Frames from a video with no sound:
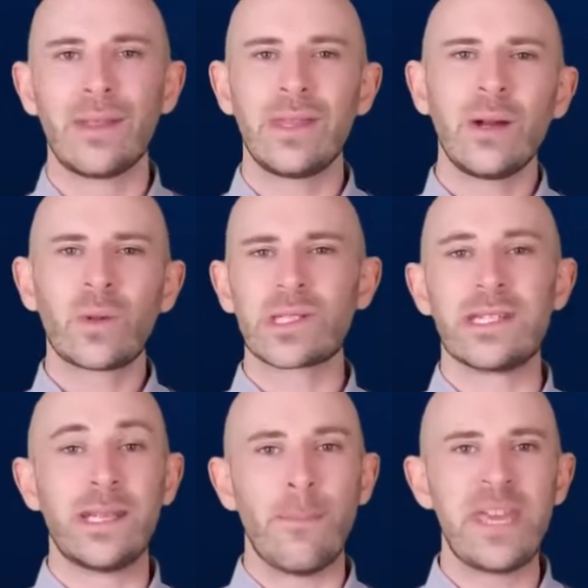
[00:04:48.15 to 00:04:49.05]
The
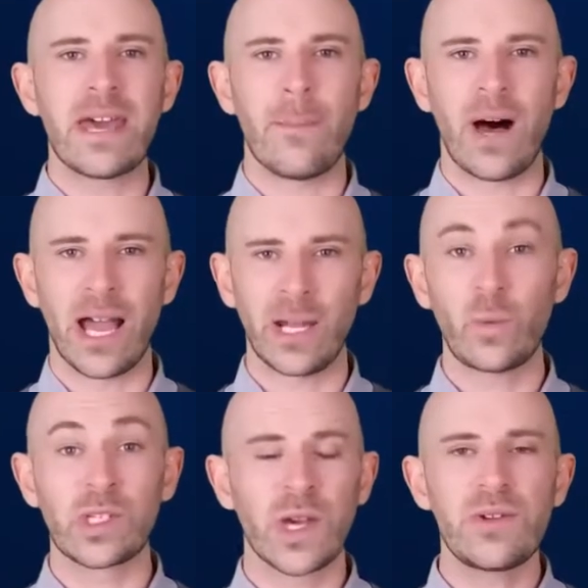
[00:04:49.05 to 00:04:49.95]
old De Beer
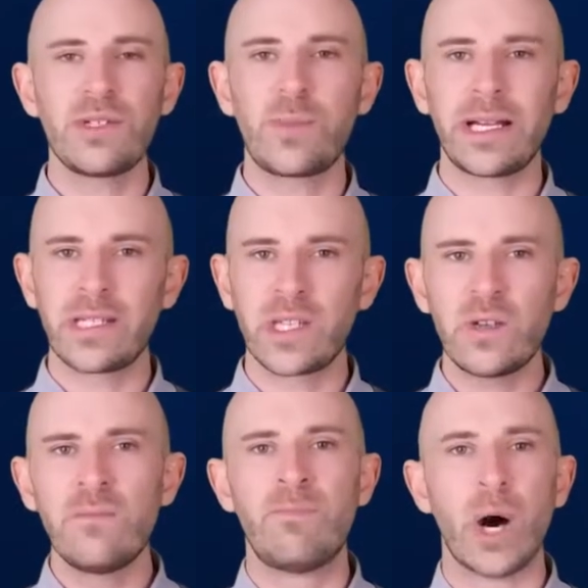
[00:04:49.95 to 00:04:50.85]
mine was owned by
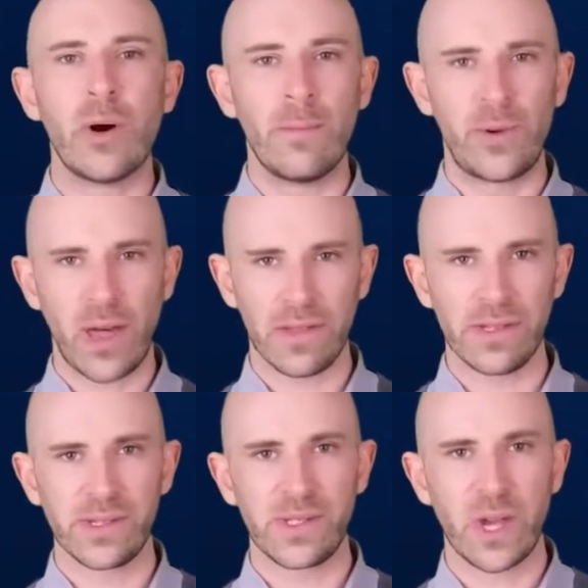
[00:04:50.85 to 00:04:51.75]
two Boer
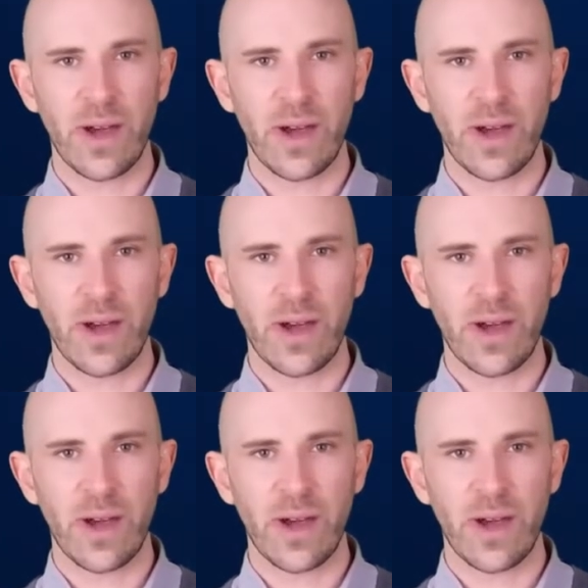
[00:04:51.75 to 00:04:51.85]
brothers,